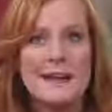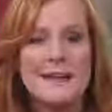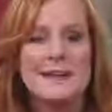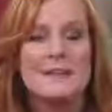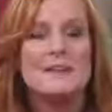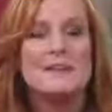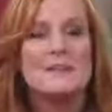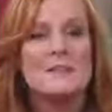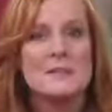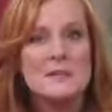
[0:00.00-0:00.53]
Yeah,
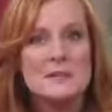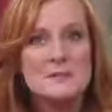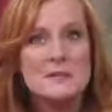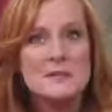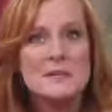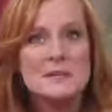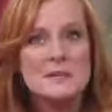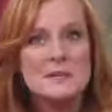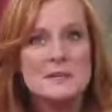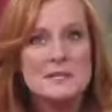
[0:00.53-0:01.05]
the
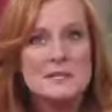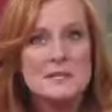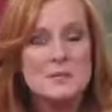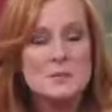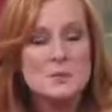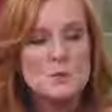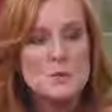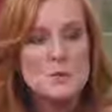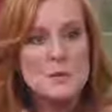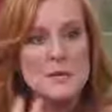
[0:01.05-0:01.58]
fundamental difference
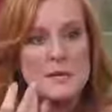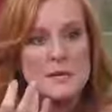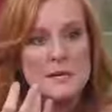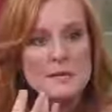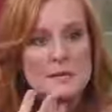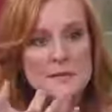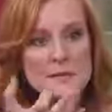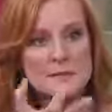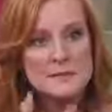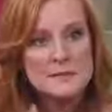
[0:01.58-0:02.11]
is we
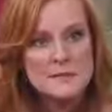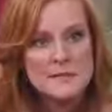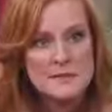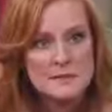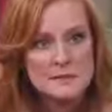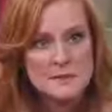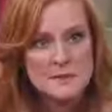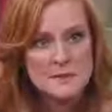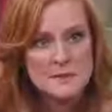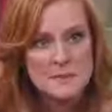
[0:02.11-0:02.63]
don't
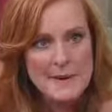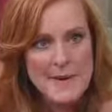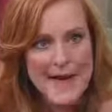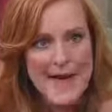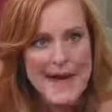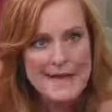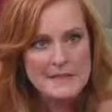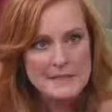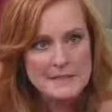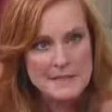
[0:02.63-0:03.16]
deal with the
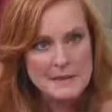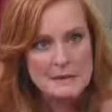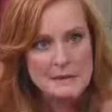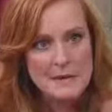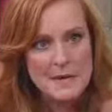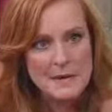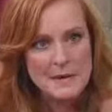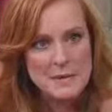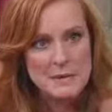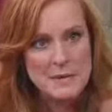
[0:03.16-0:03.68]
past as
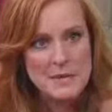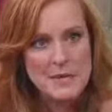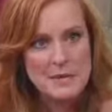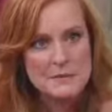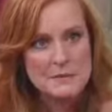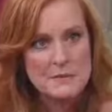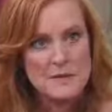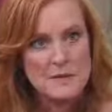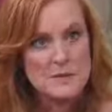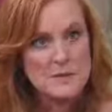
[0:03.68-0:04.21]
much. We
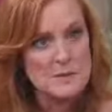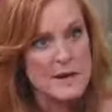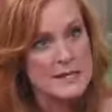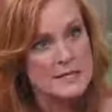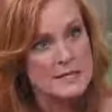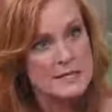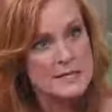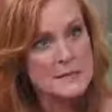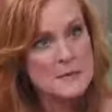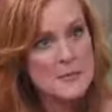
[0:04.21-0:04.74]

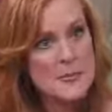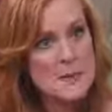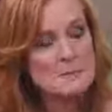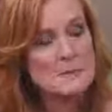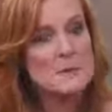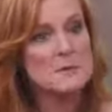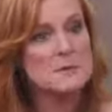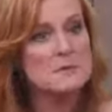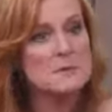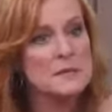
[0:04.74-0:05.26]
address it,
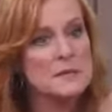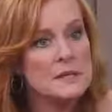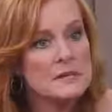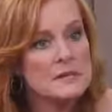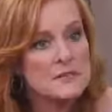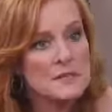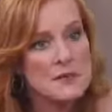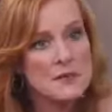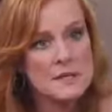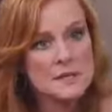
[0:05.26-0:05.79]
but we really
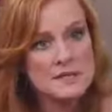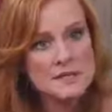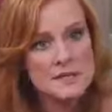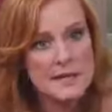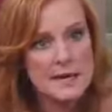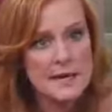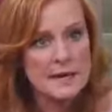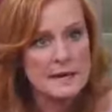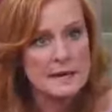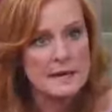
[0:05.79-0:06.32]
focus
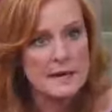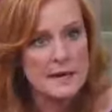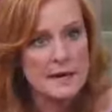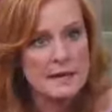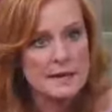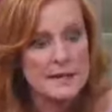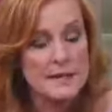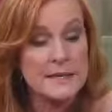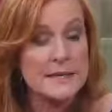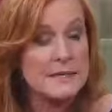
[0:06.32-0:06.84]
in
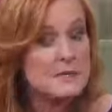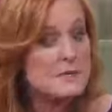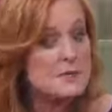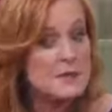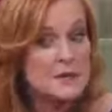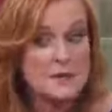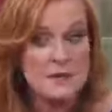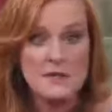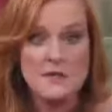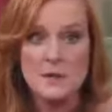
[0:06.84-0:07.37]
on, and it is
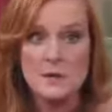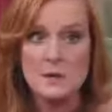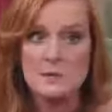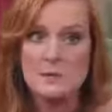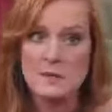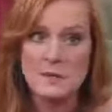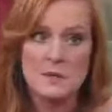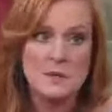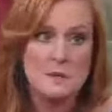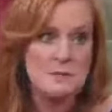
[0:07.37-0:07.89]
very
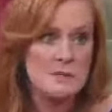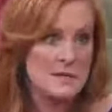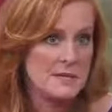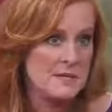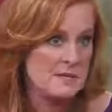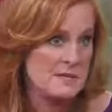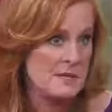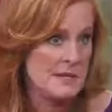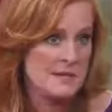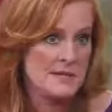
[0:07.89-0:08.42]
therapeutic, but it
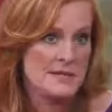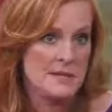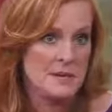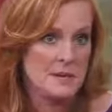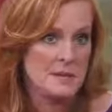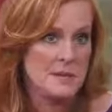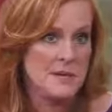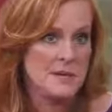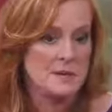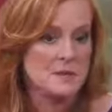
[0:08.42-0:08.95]
is not
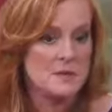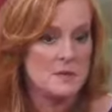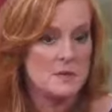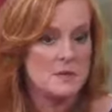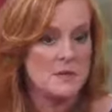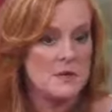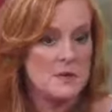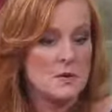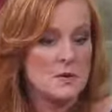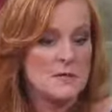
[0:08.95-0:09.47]
therapy. So
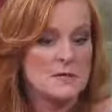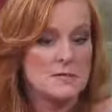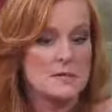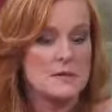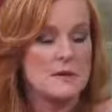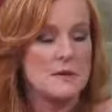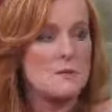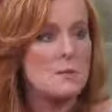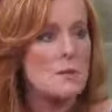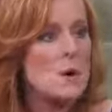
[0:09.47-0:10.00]
we focus
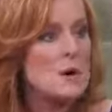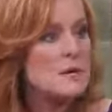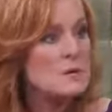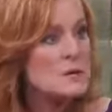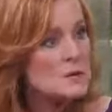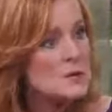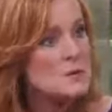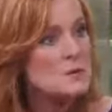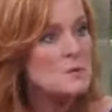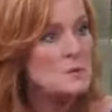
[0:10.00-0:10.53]
in on what
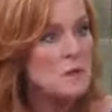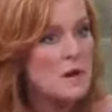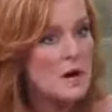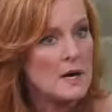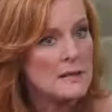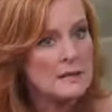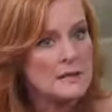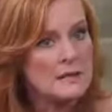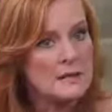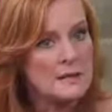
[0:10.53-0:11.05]
you
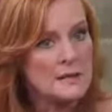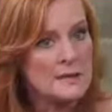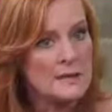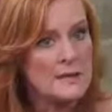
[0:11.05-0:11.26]
want.